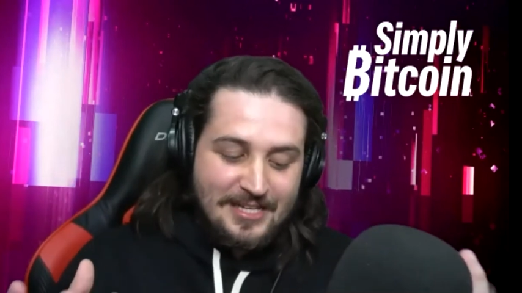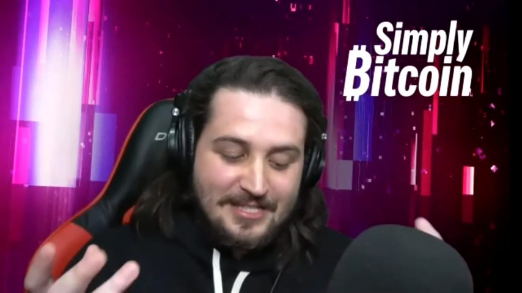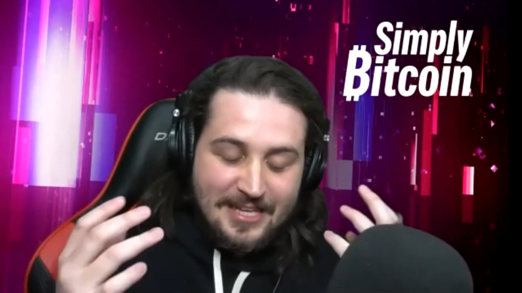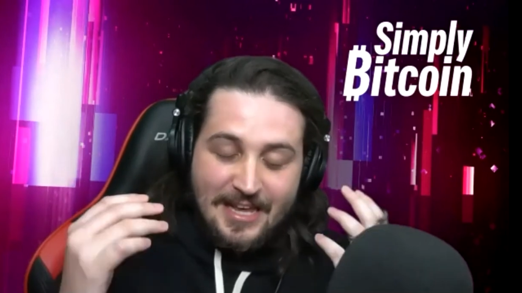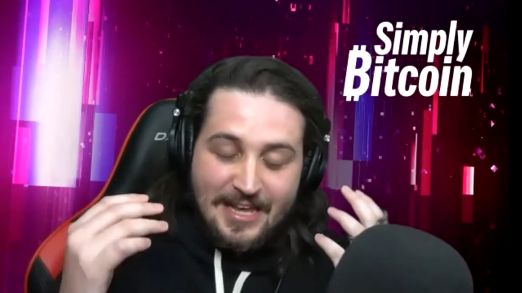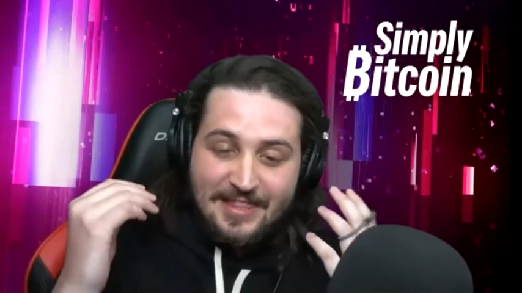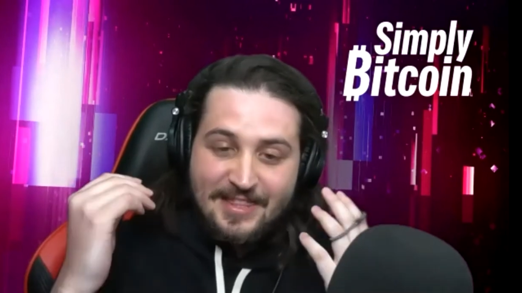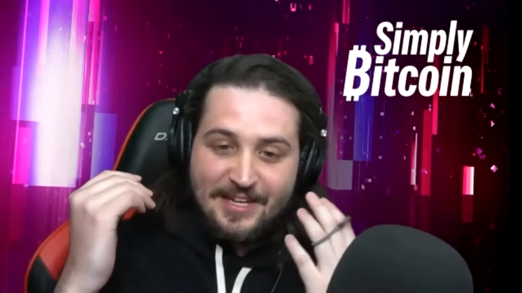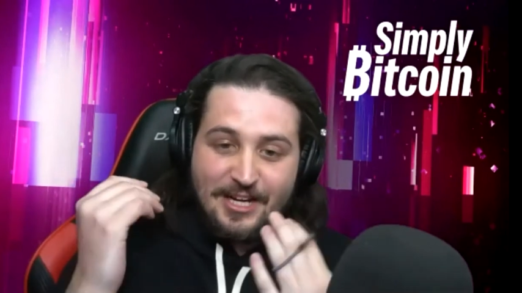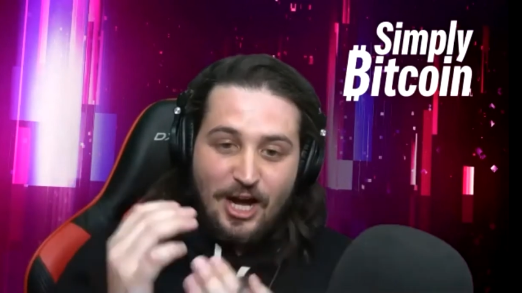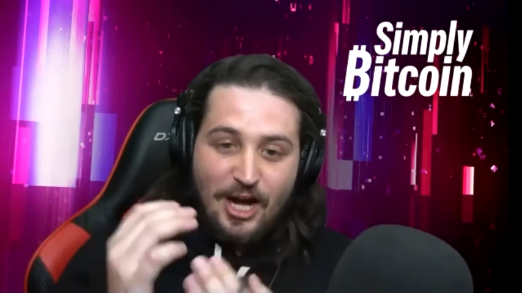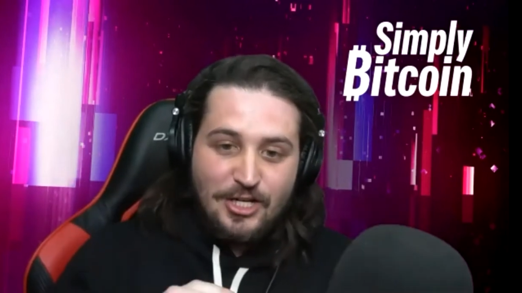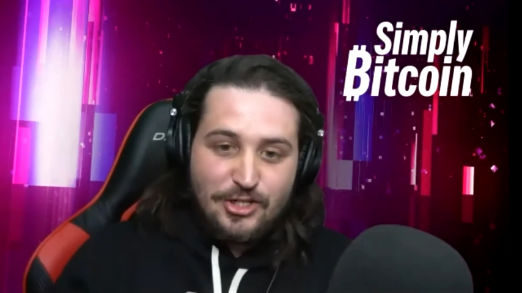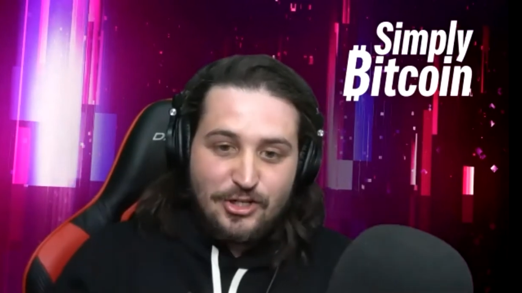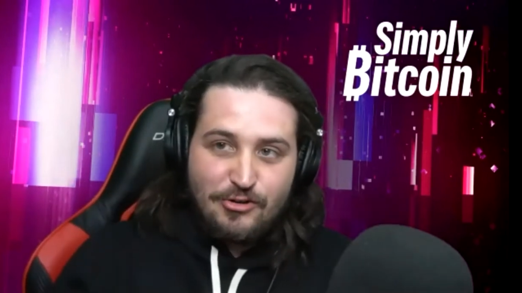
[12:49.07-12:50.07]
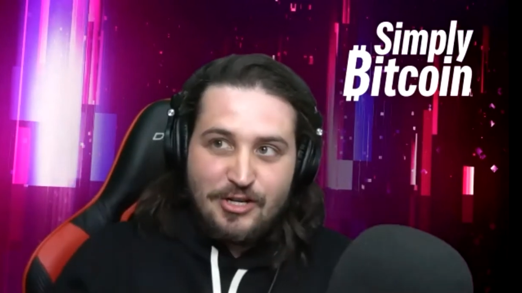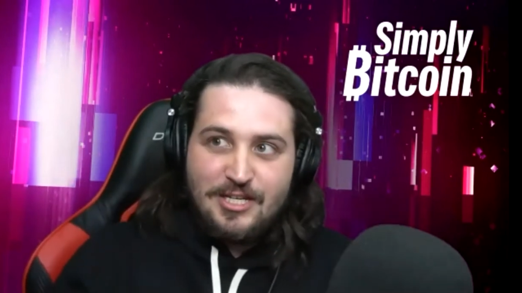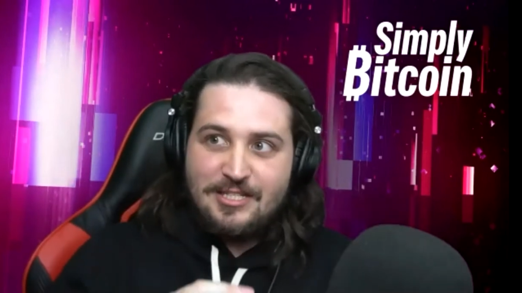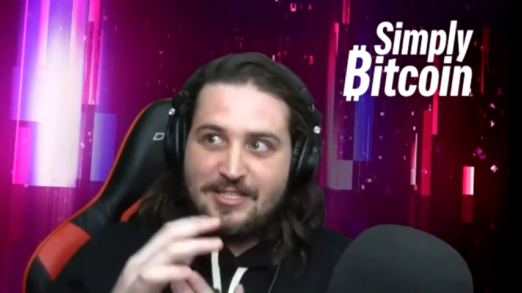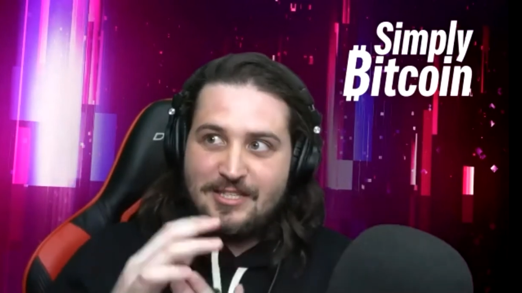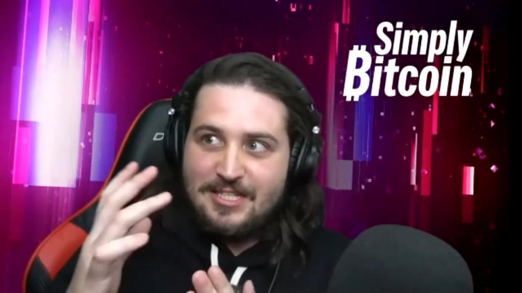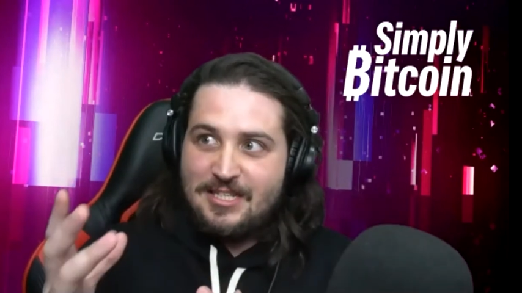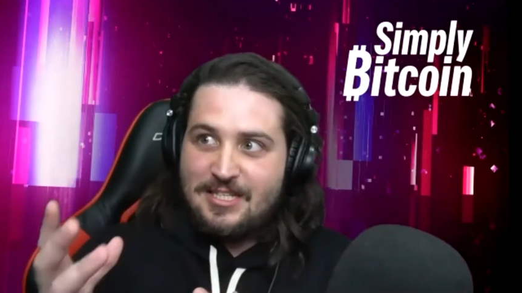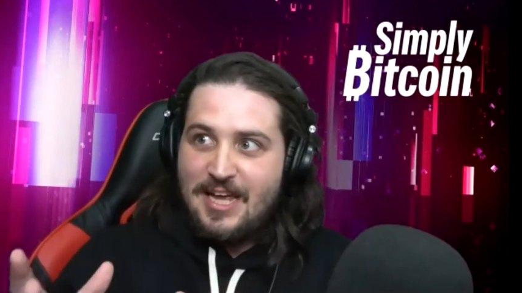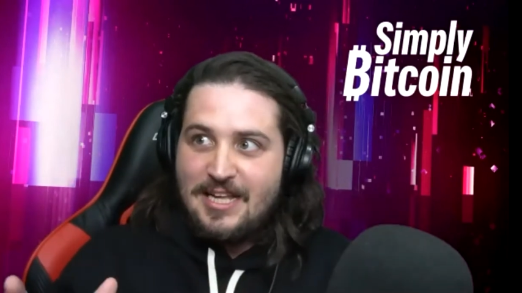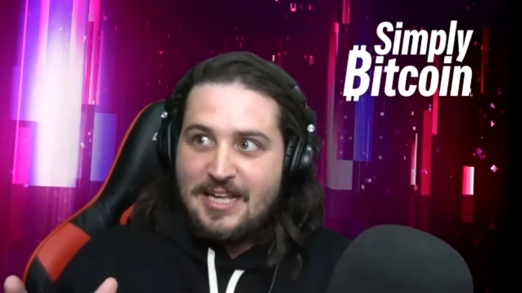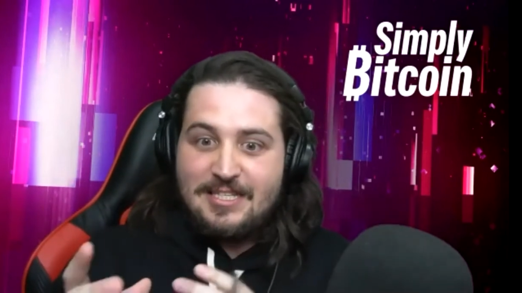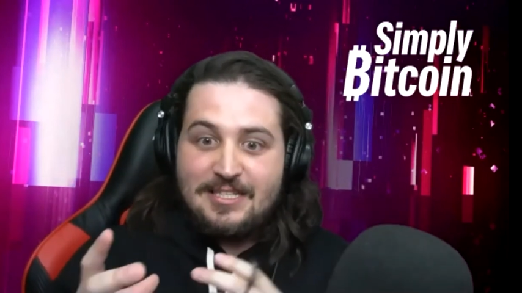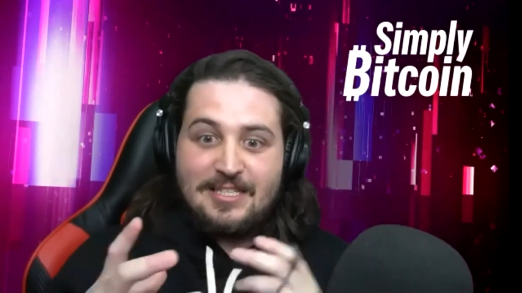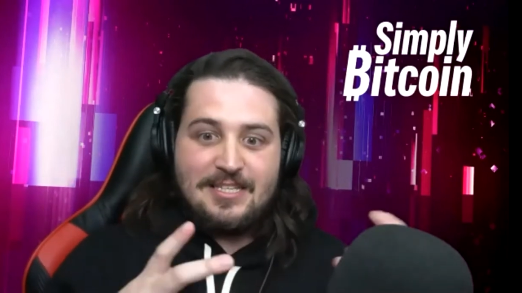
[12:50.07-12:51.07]
It's like the countries, the
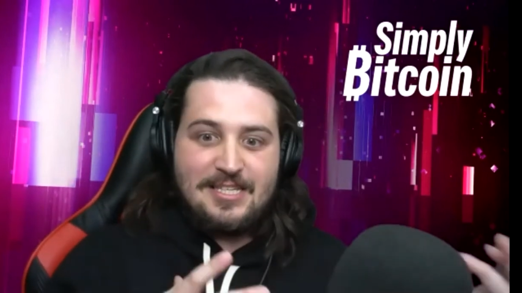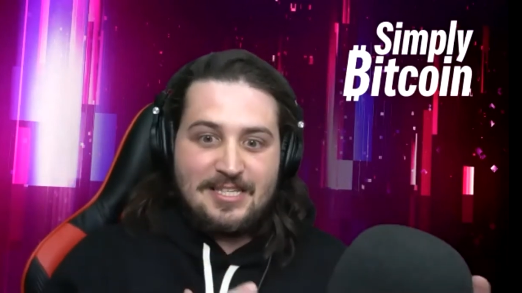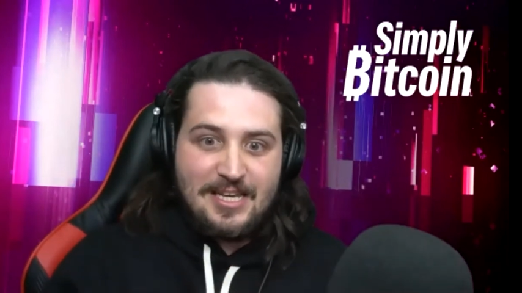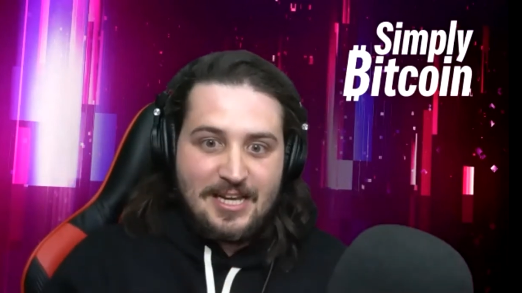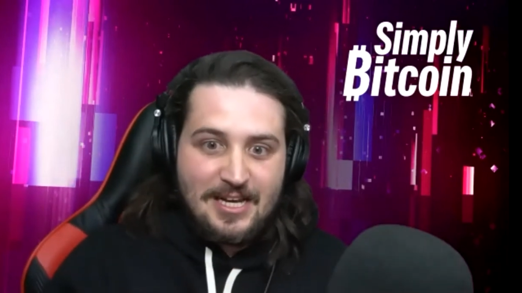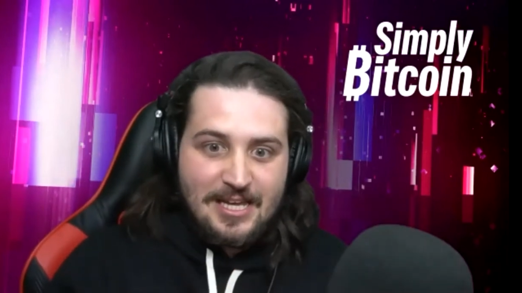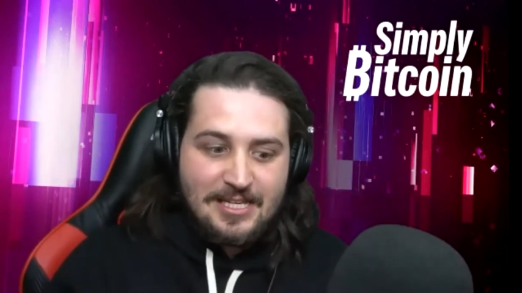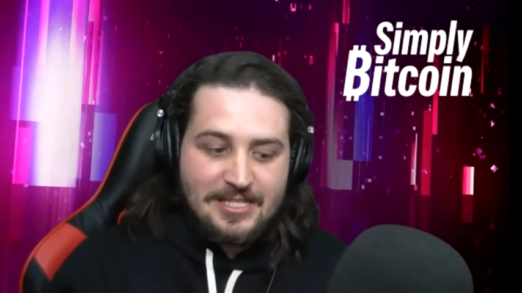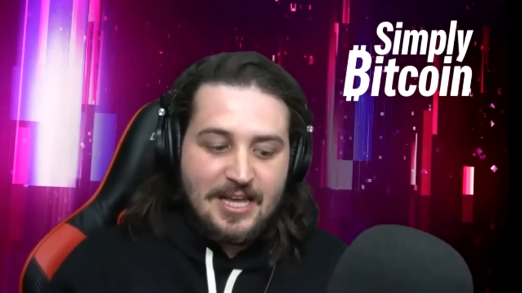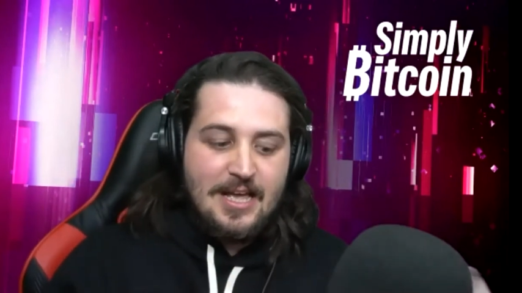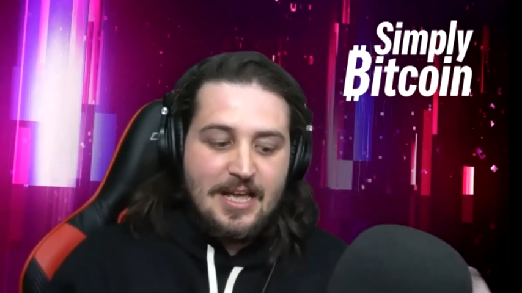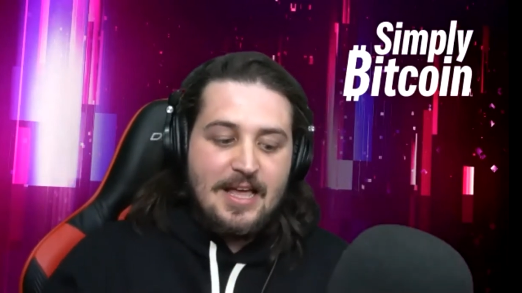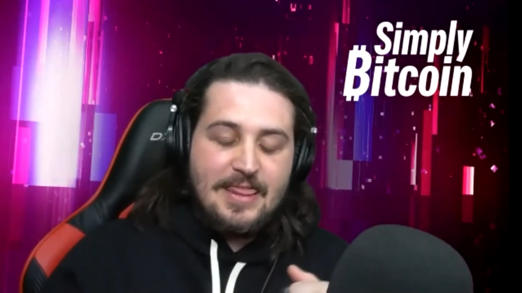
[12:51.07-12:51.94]
states, the cities